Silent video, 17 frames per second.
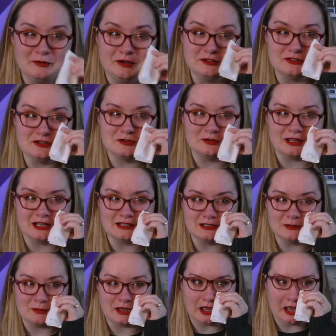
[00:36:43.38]
why would you do that
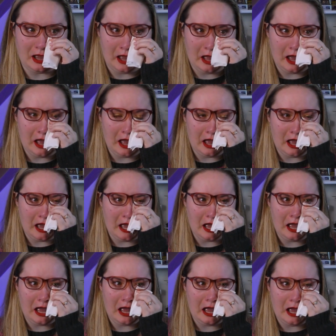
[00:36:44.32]
to me?
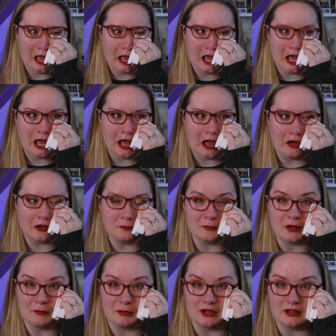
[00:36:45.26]
On
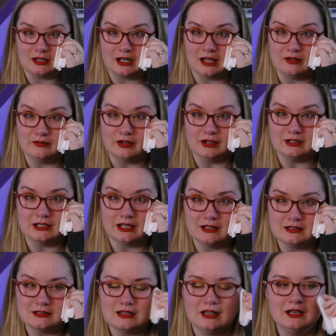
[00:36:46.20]
my birthday of all
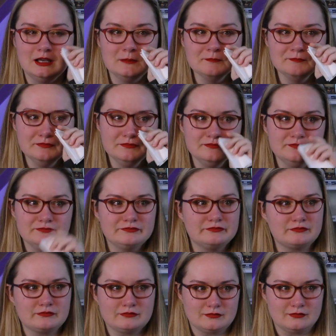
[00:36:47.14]
days.
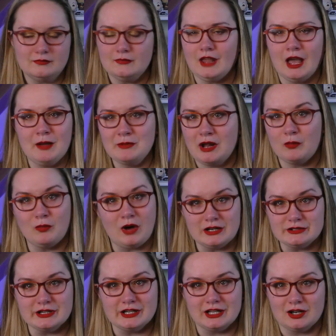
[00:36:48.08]
I'm not
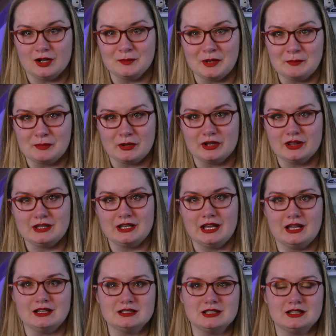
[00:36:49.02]
watching it on my
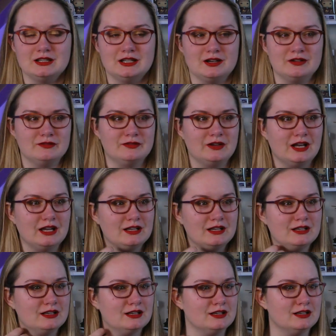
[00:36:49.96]
birthday to clarify.
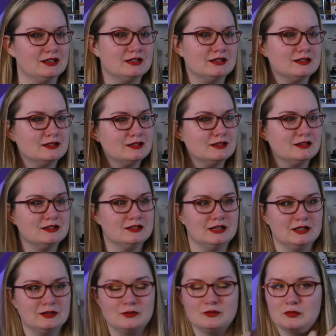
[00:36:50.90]
Uh,
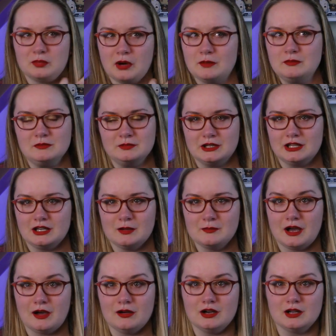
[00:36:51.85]
it will probably come
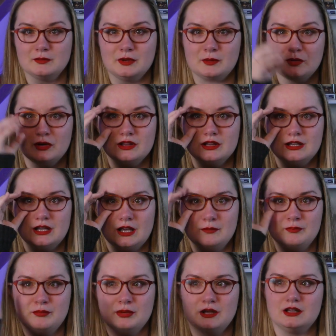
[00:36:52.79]
out on my birthday,
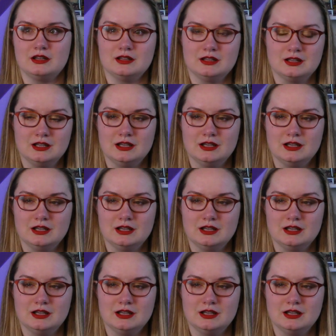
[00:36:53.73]
but